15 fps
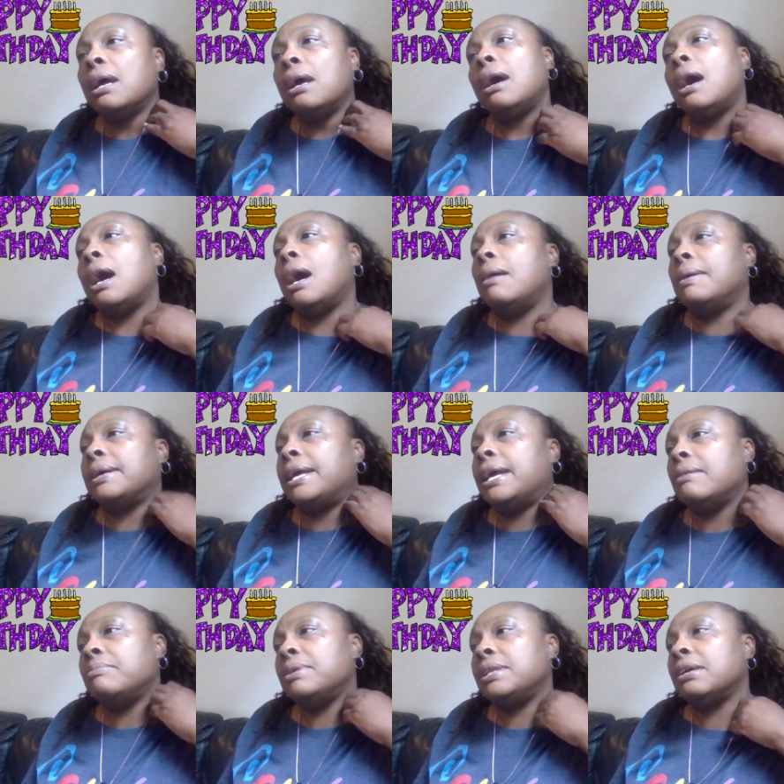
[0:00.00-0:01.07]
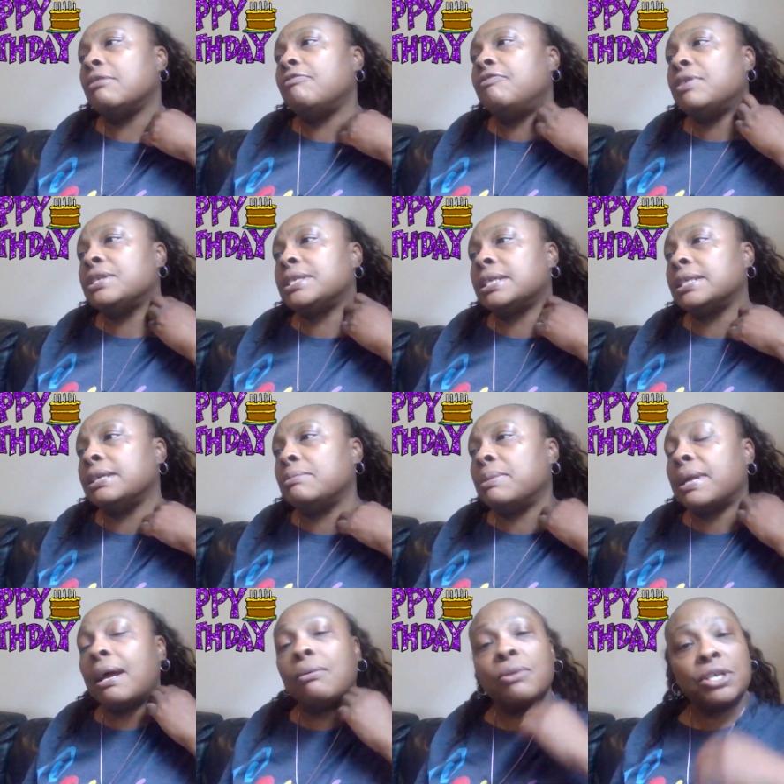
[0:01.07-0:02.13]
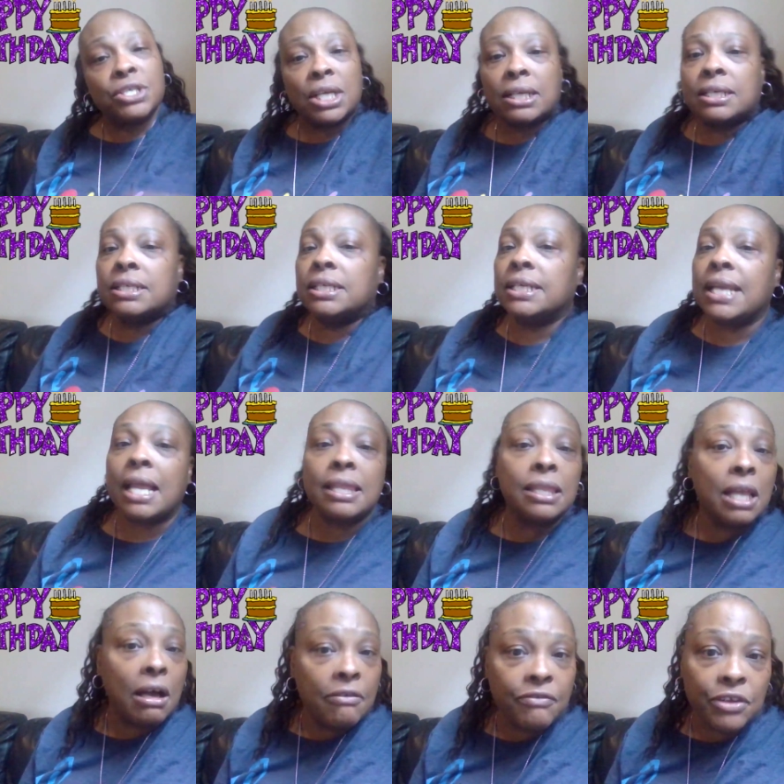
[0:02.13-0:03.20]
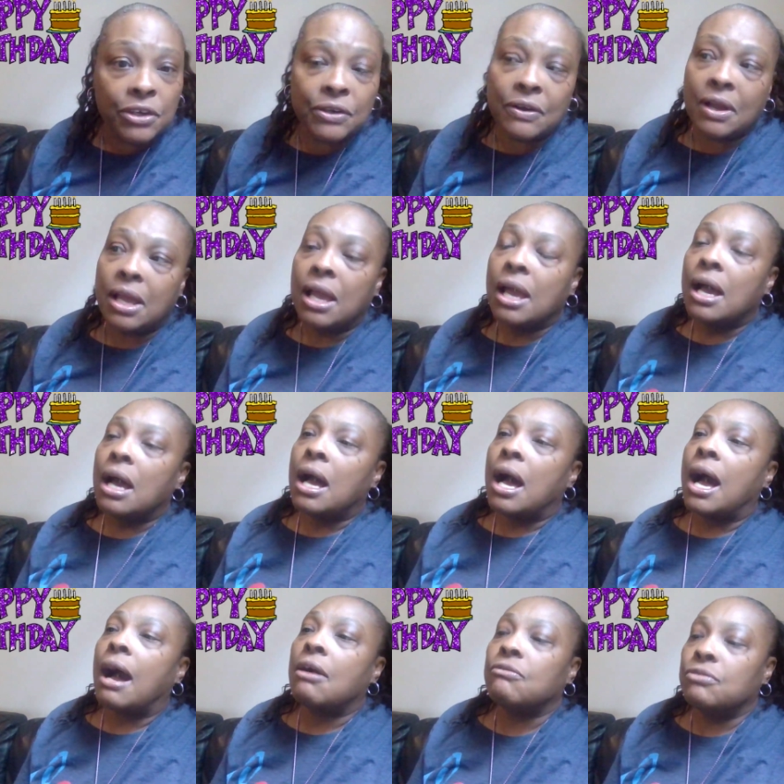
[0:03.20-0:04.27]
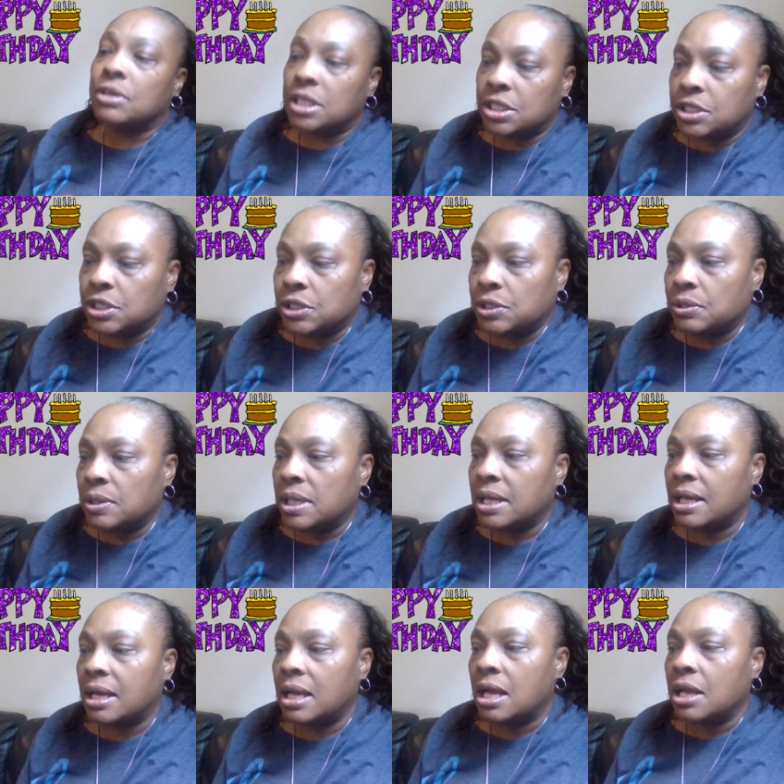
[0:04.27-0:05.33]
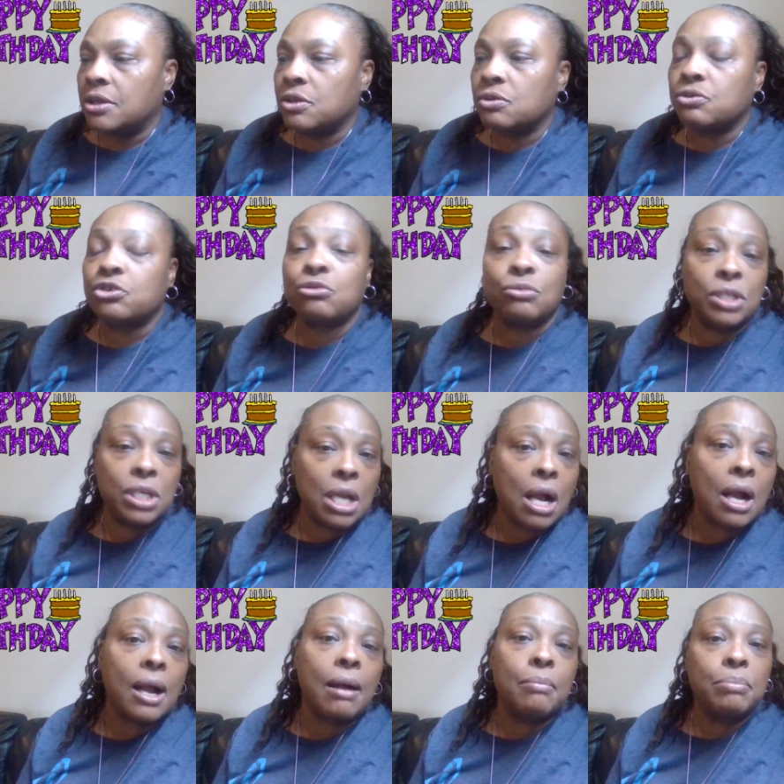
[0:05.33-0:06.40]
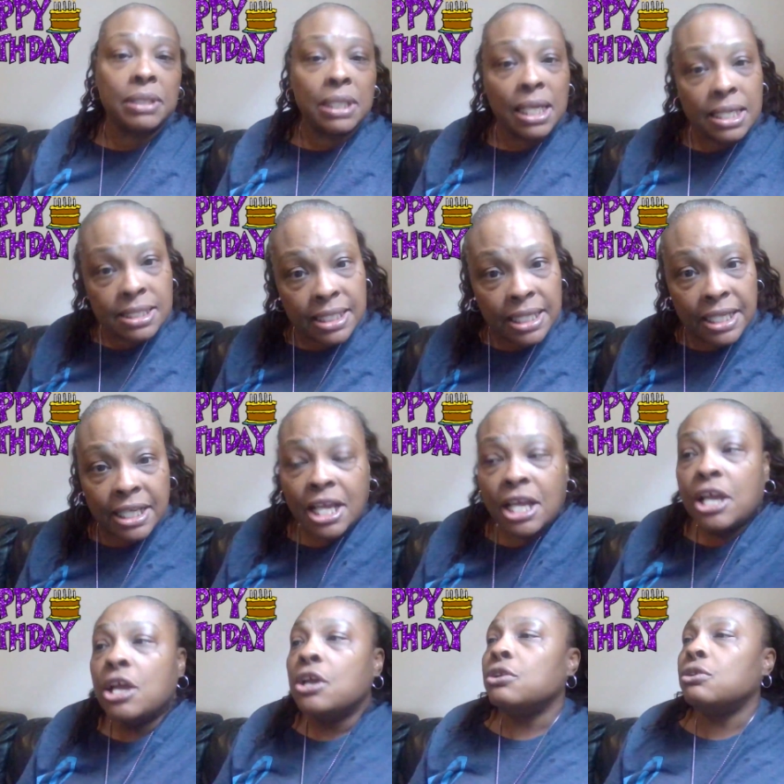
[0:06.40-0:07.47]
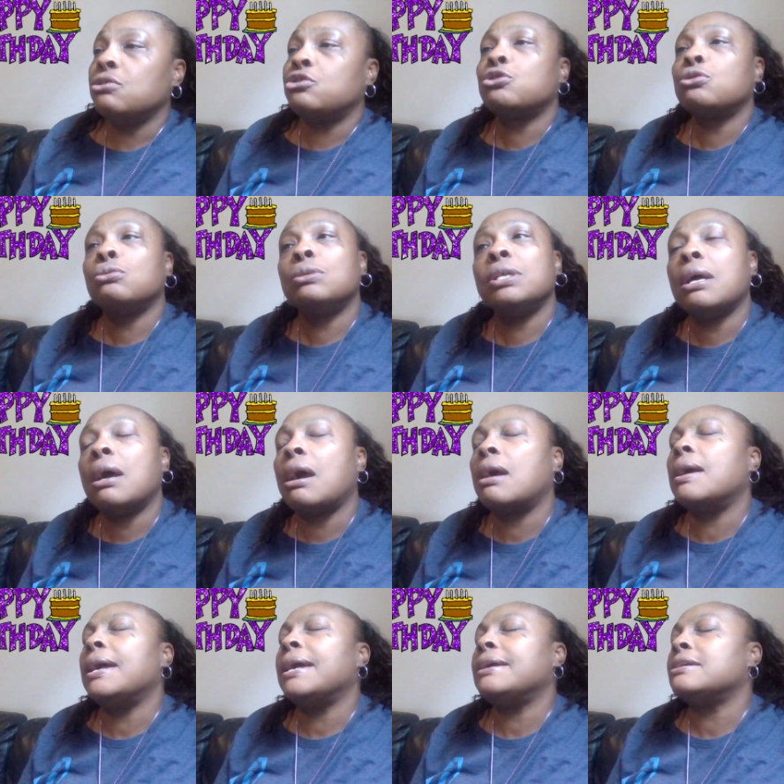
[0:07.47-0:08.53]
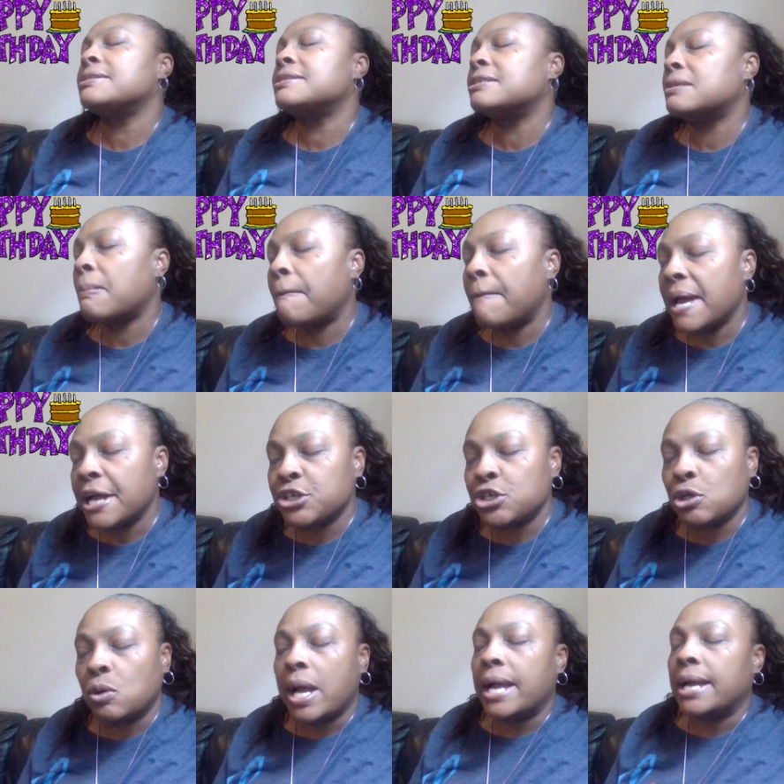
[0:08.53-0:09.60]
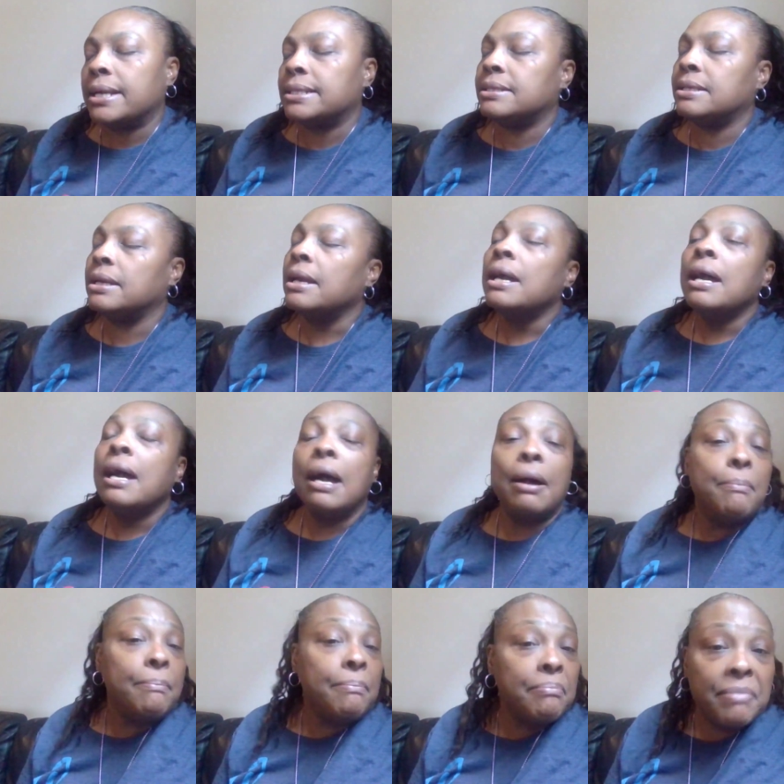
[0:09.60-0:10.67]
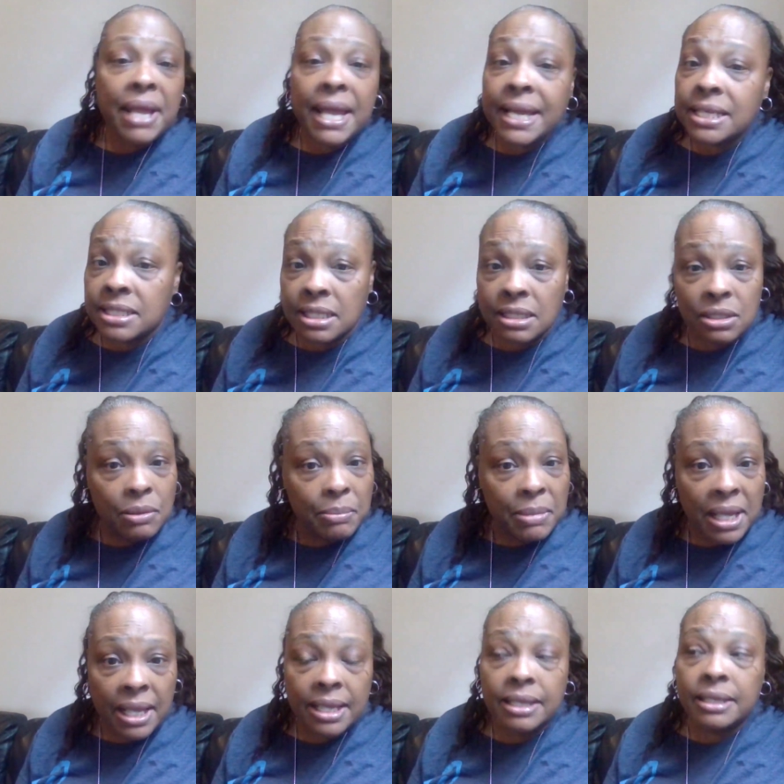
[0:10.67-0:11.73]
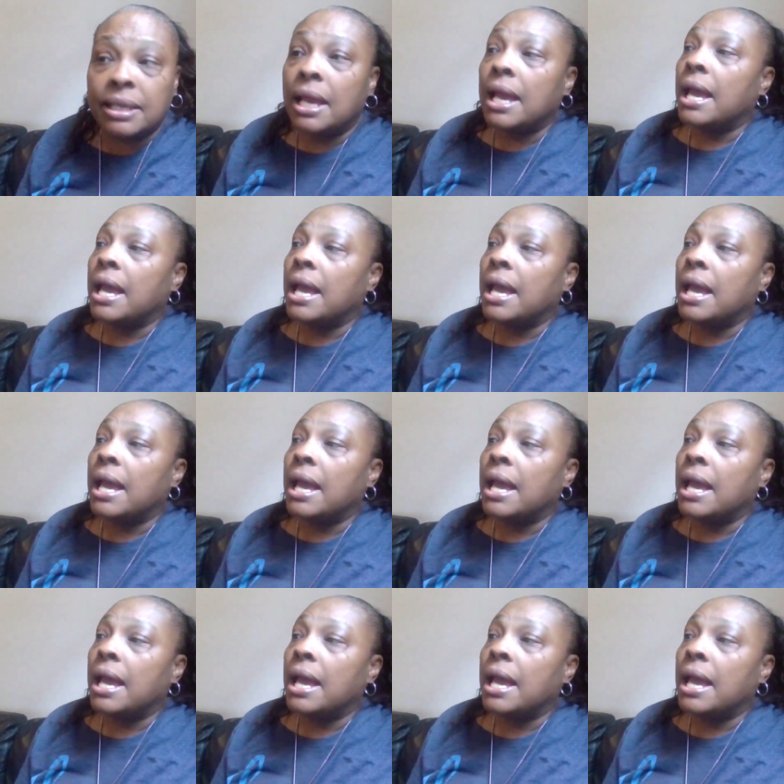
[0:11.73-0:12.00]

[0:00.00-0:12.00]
I can't be there physically, but I wish I could. I love you. I really do. You truly are a blessing. You truly are a special and amazing little man.